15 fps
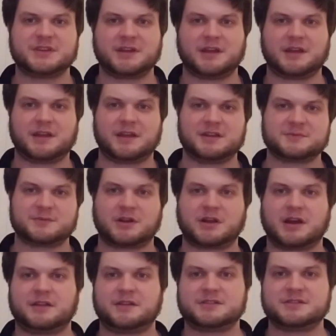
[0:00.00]
at Gettysburg
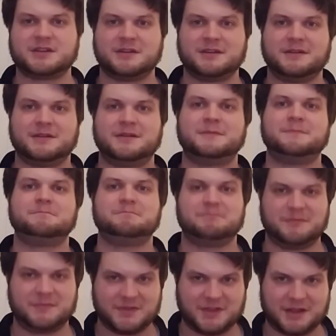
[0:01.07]
College.
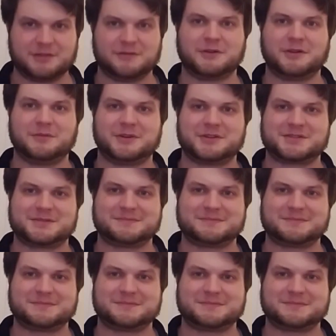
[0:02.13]
Thank you very much.